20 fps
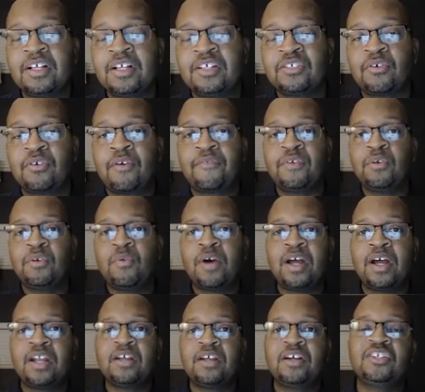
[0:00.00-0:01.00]
So if you
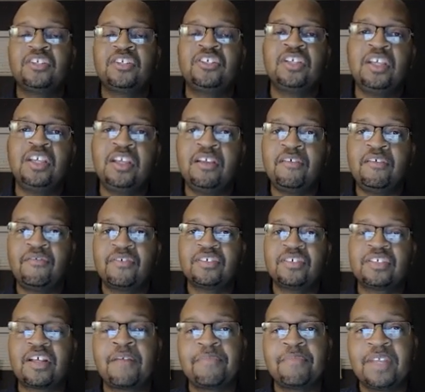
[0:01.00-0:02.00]
want to achieve
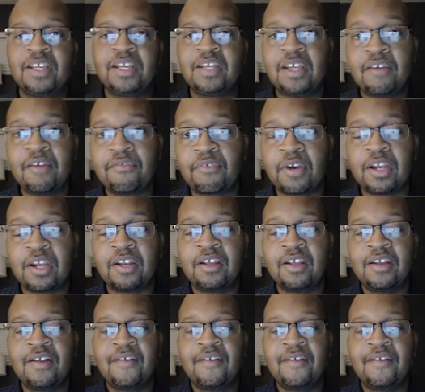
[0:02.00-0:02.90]
something different,